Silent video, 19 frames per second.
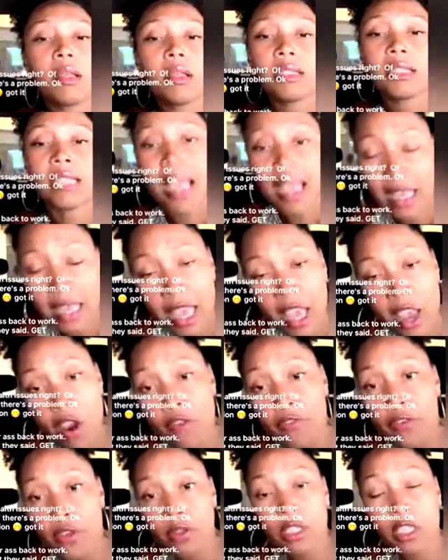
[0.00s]
take care
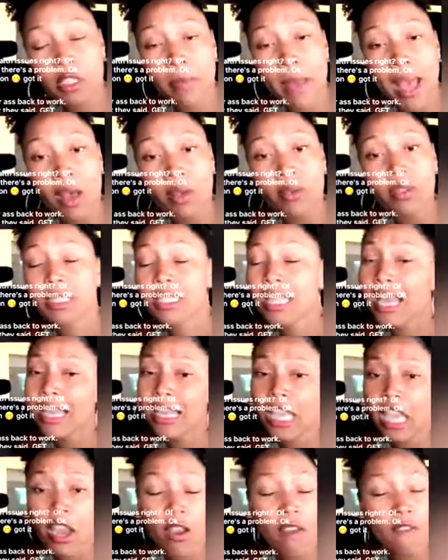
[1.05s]
of your spouse, take
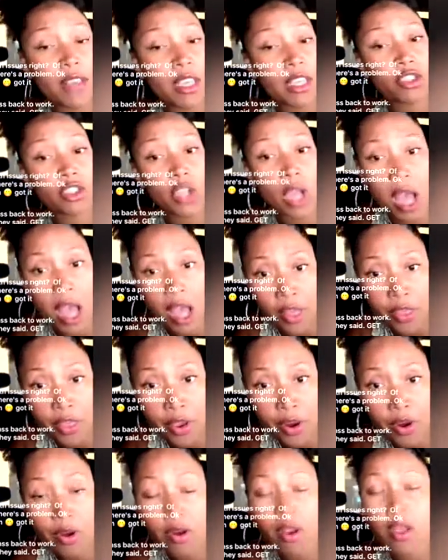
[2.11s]
care of each other.